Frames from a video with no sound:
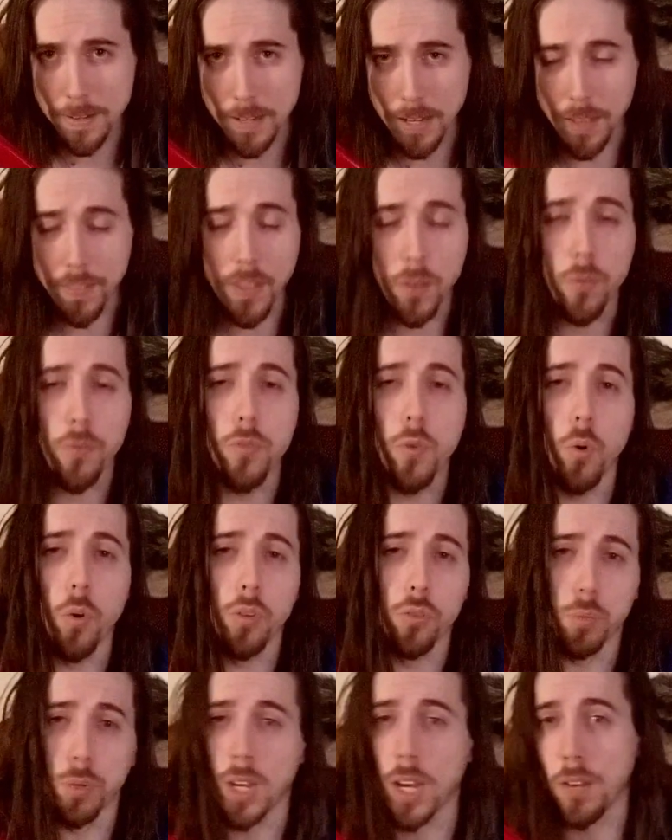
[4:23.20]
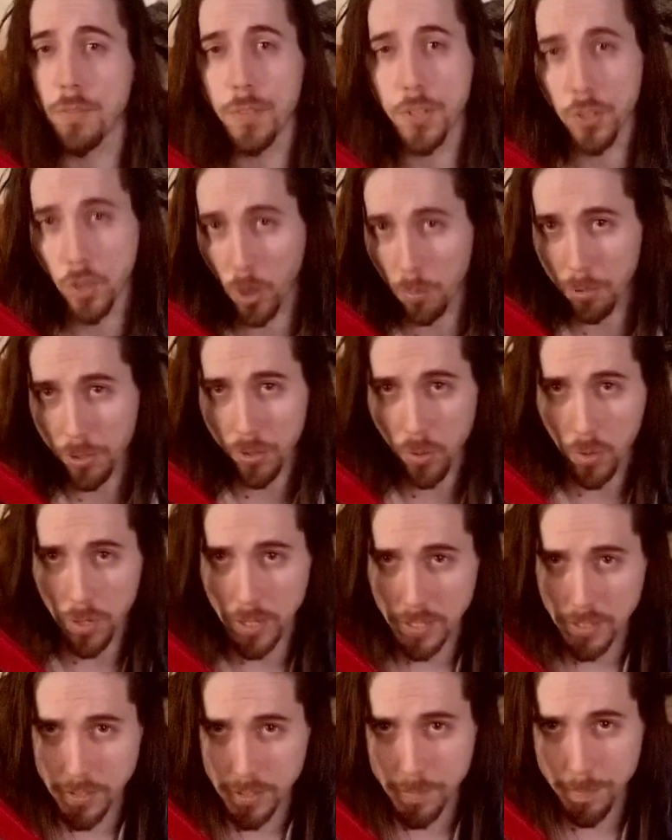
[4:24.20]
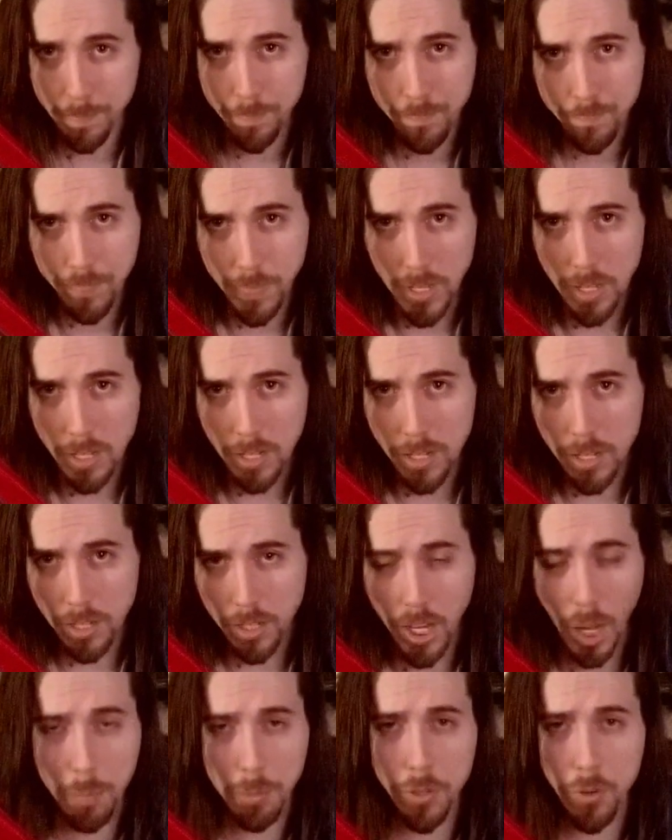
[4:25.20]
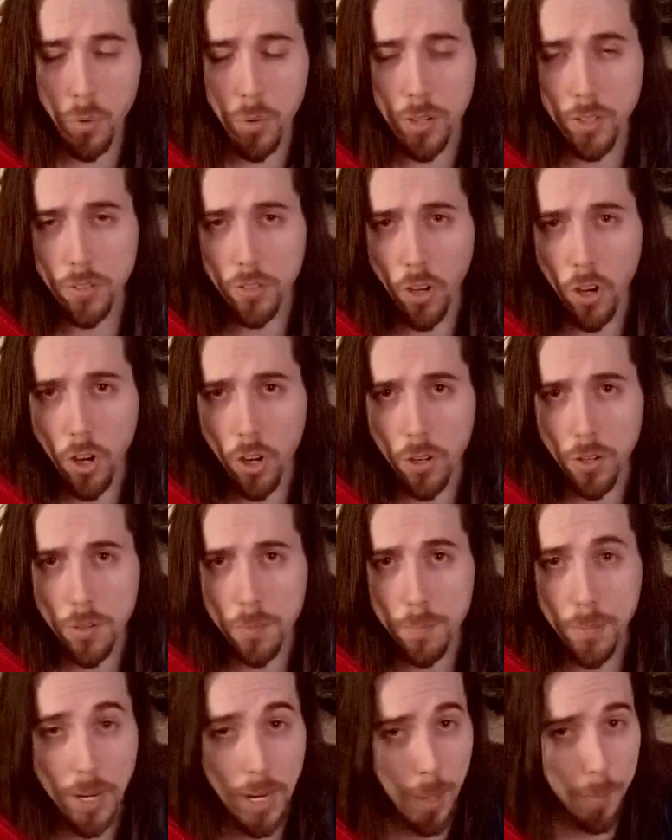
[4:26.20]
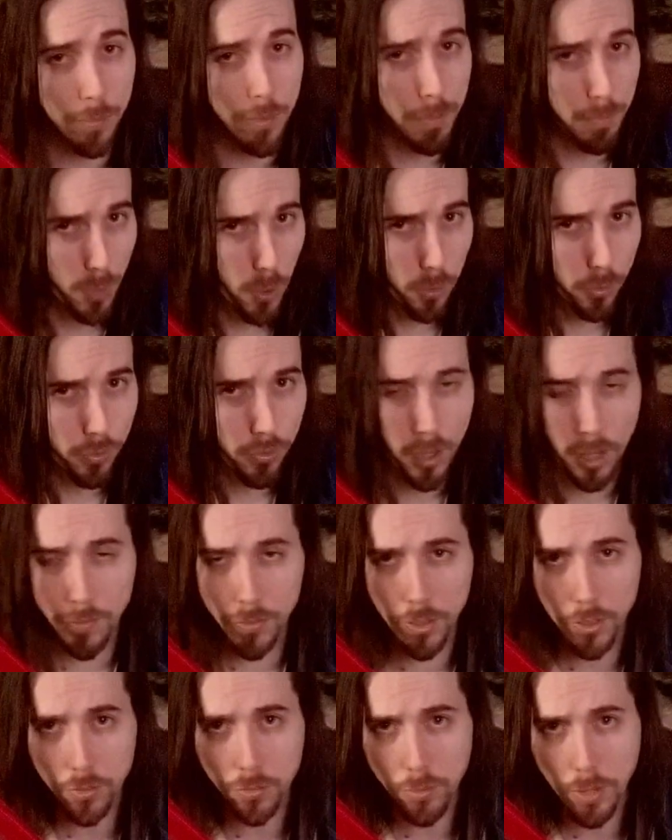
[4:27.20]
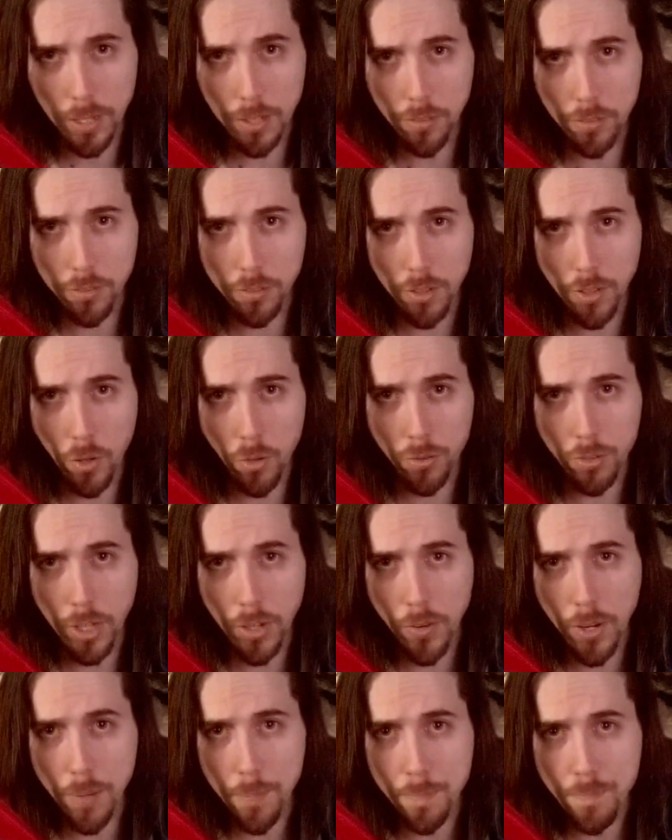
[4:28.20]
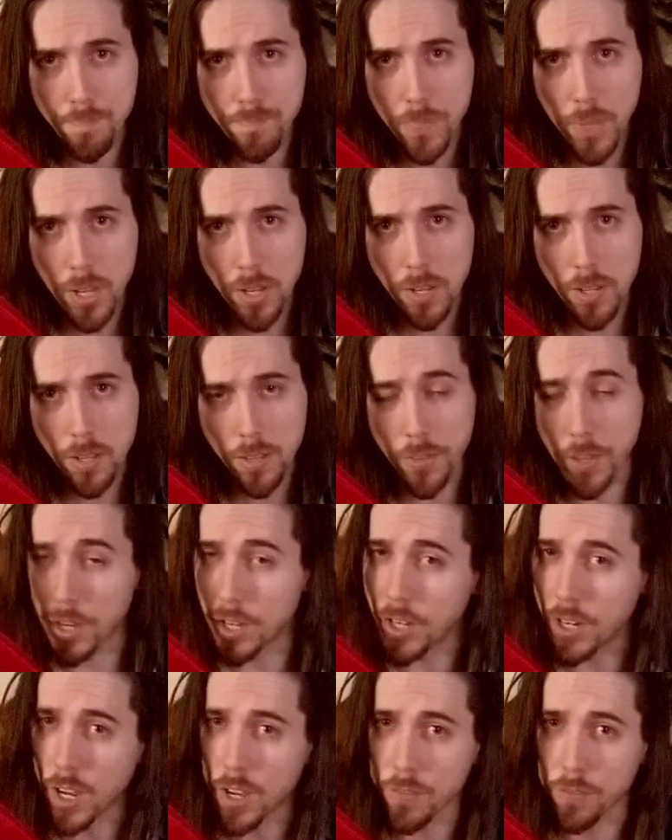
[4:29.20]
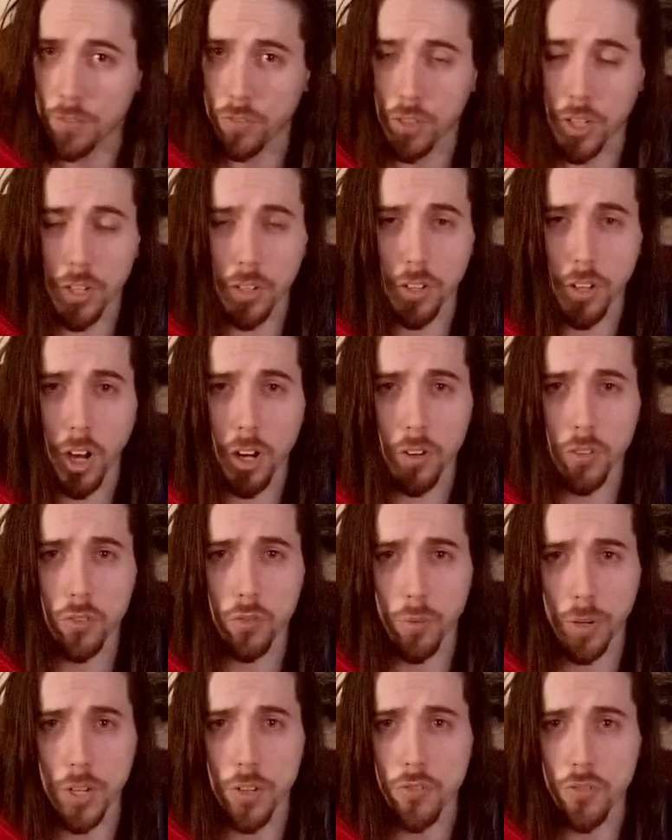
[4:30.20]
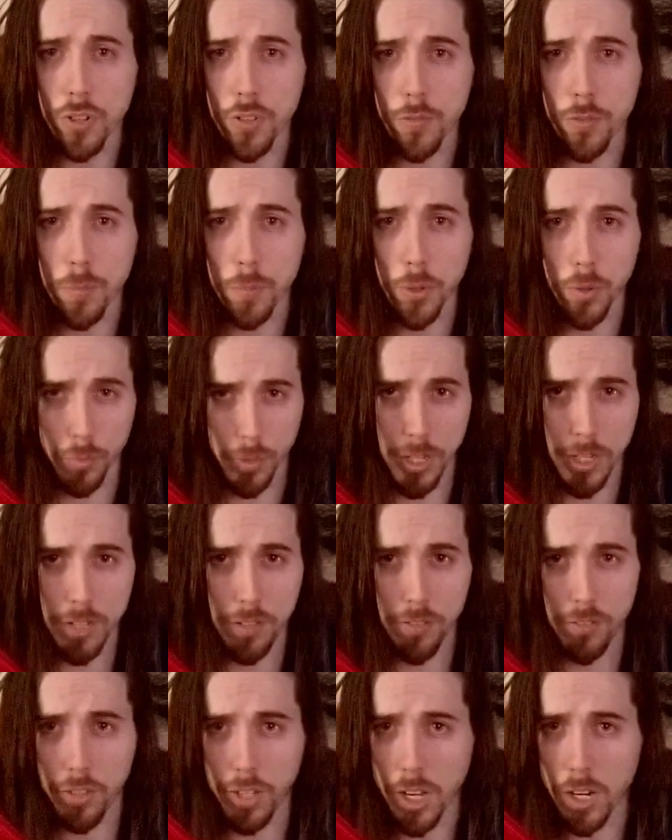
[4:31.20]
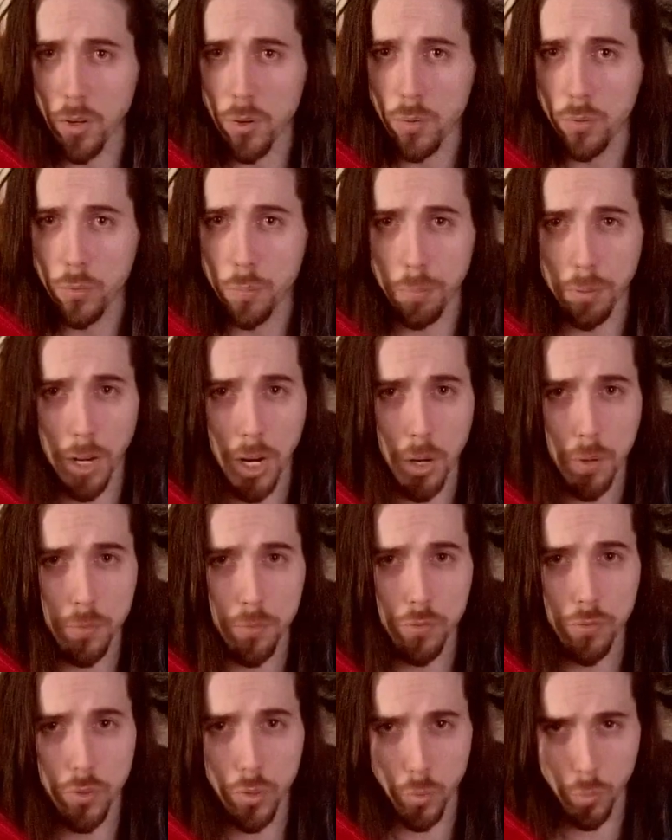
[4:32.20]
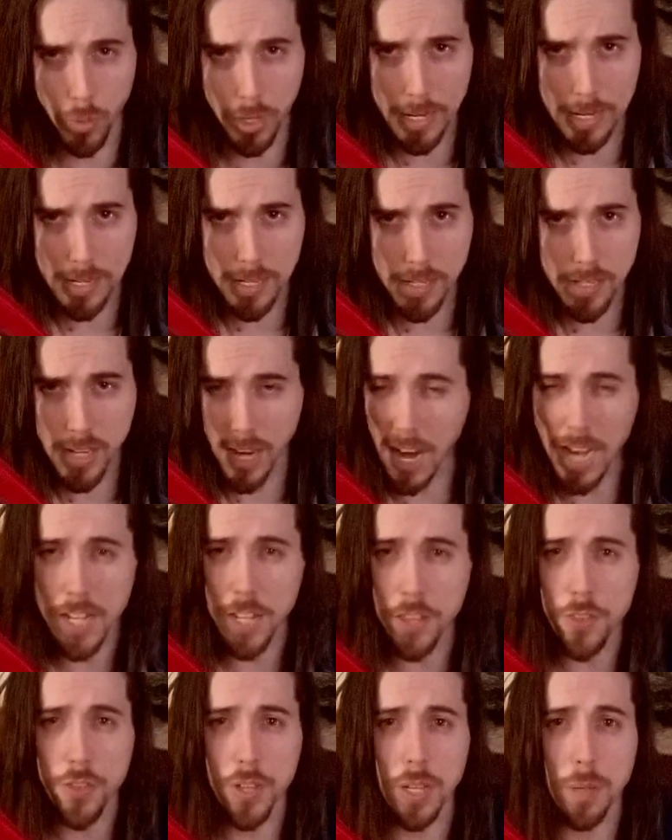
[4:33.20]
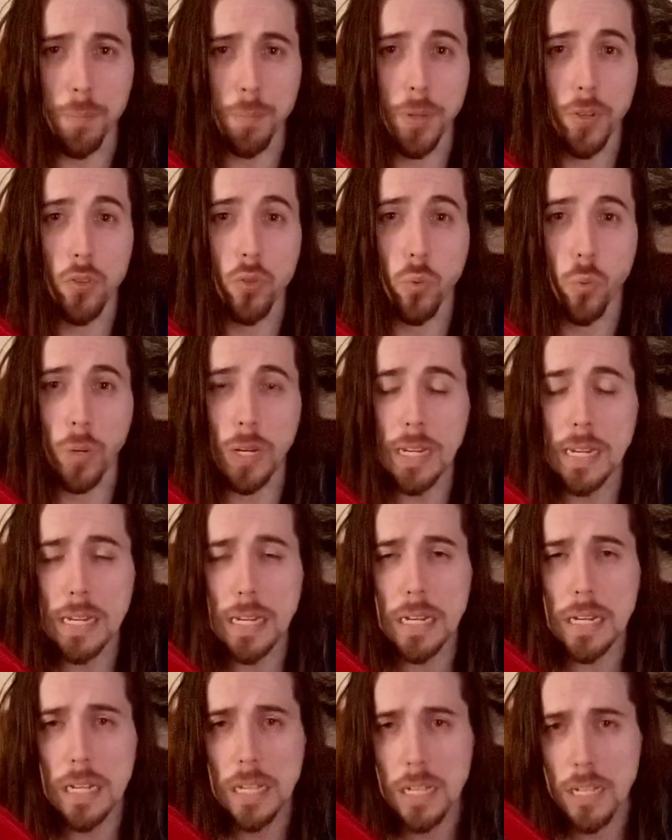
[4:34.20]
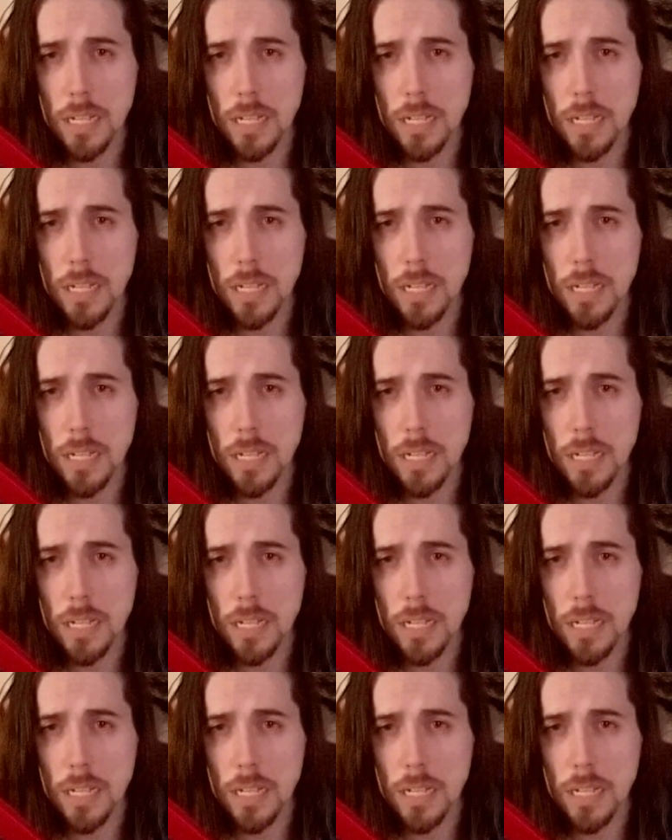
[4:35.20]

And then, of course, we have the goblinoids. Goblinoids are perhaps the most diverse race in Alterra. They have skin colors ranging from greens, yellows, browns, grays, anything in between.